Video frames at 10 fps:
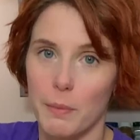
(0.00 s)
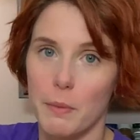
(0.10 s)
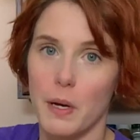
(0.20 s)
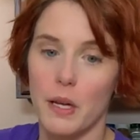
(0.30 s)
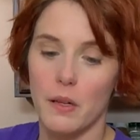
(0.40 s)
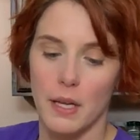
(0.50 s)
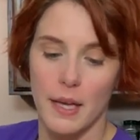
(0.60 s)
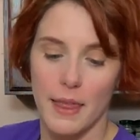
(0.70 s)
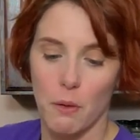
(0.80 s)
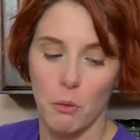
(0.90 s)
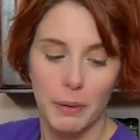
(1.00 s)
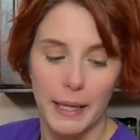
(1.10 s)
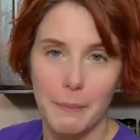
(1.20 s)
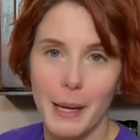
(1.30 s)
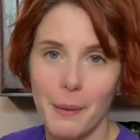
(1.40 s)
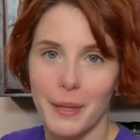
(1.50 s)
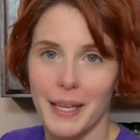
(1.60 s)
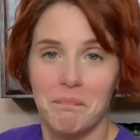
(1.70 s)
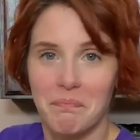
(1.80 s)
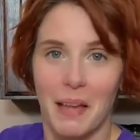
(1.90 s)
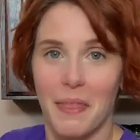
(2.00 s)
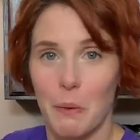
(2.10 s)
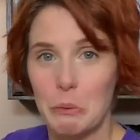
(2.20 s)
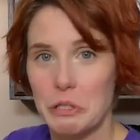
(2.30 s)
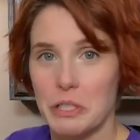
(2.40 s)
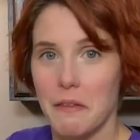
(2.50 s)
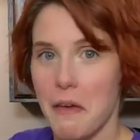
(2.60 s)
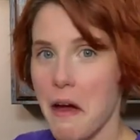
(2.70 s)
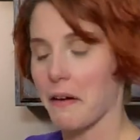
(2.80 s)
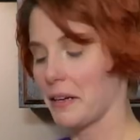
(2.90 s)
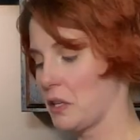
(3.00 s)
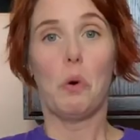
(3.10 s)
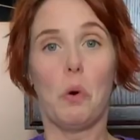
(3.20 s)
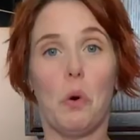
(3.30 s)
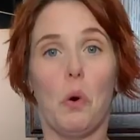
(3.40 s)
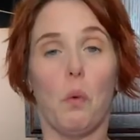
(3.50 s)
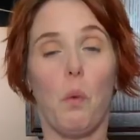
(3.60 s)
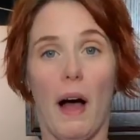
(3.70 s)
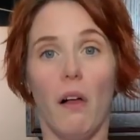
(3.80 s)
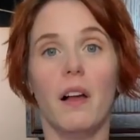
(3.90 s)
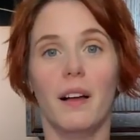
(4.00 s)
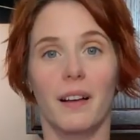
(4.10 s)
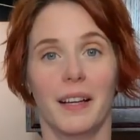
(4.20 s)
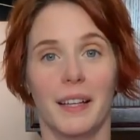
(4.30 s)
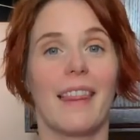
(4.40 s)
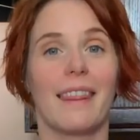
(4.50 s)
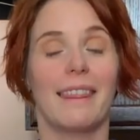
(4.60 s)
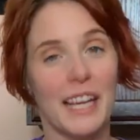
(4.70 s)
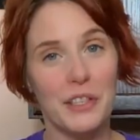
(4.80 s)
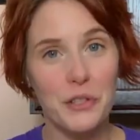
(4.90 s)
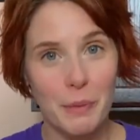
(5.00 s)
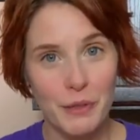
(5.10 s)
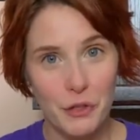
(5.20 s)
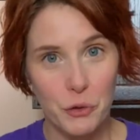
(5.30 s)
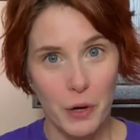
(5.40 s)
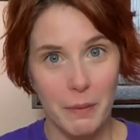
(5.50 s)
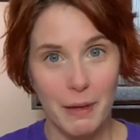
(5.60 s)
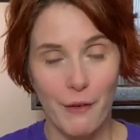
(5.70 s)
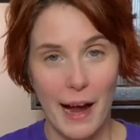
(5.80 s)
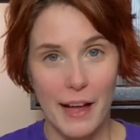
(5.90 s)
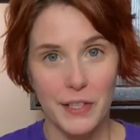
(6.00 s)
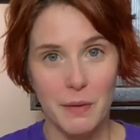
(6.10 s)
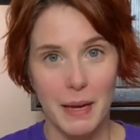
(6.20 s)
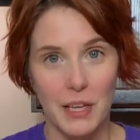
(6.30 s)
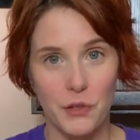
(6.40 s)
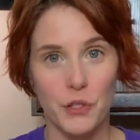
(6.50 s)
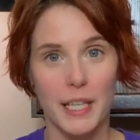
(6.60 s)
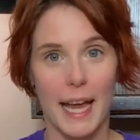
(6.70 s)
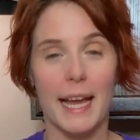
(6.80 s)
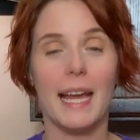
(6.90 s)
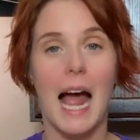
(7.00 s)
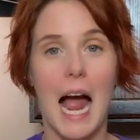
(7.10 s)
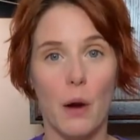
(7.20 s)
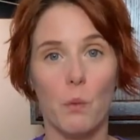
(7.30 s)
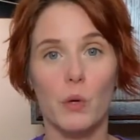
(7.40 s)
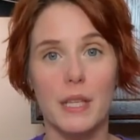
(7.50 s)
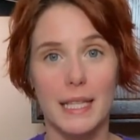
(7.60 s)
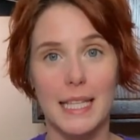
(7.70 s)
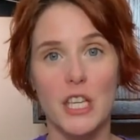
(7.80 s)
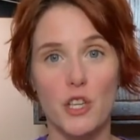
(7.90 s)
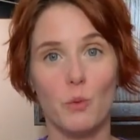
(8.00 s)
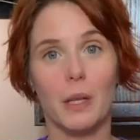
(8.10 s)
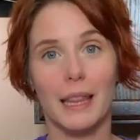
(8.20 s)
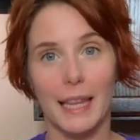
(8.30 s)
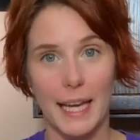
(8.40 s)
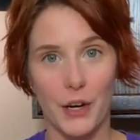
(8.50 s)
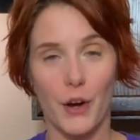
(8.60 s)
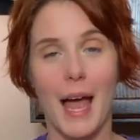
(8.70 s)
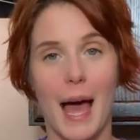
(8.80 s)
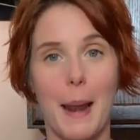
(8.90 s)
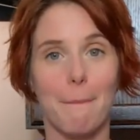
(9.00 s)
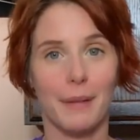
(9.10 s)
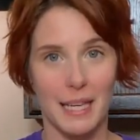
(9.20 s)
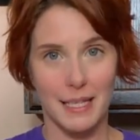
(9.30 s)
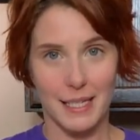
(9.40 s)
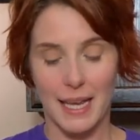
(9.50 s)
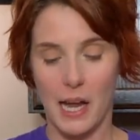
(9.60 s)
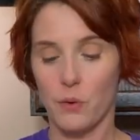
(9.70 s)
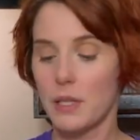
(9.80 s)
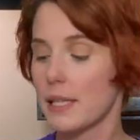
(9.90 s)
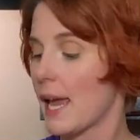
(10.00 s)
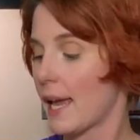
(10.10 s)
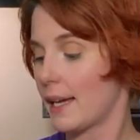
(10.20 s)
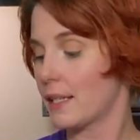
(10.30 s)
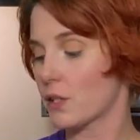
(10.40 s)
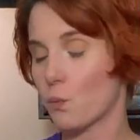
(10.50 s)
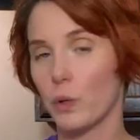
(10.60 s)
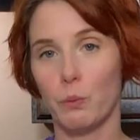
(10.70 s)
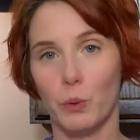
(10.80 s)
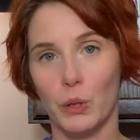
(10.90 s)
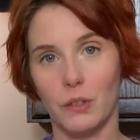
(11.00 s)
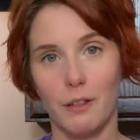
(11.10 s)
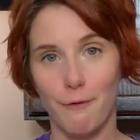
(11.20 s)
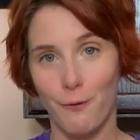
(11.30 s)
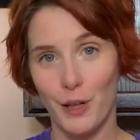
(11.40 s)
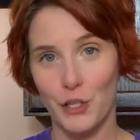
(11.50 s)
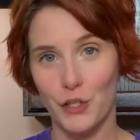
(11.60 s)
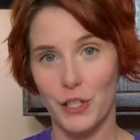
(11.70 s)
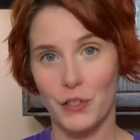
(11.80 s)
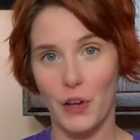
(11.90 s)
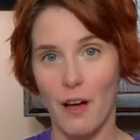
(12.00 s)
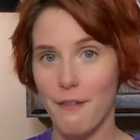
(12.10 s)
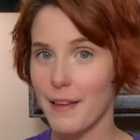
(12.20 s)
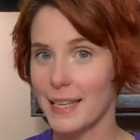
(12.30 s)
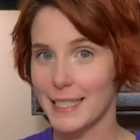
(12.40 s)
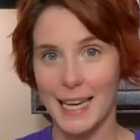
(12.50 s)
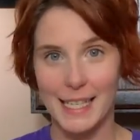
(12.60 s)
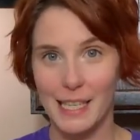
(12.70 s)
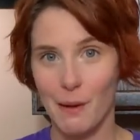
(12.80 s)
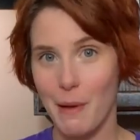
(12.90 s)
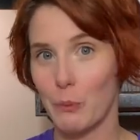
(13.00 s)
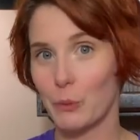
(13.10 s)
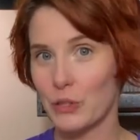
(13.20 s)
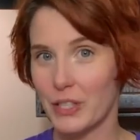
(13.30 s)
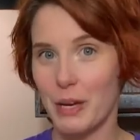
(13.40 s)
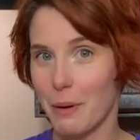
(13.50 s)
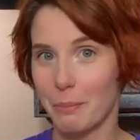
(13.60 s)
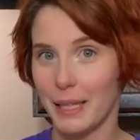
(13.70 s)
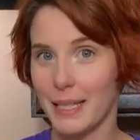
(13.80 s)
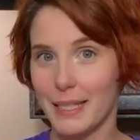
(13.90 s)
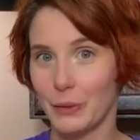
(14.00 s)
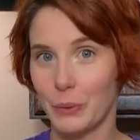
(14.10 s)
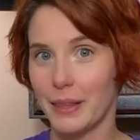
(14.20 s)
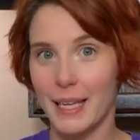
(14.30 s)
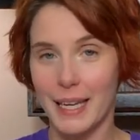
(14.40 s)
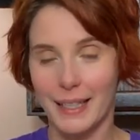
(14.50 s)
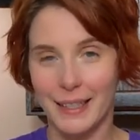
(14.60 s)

them all, then we'll plate them up, and then we'll see you there. Well, thank you so much for joining me for Allison Bakes Your Day. I will see you later at Blaze's house, and we will finish these off, taste them, and we'll see what Blaze and Laura think.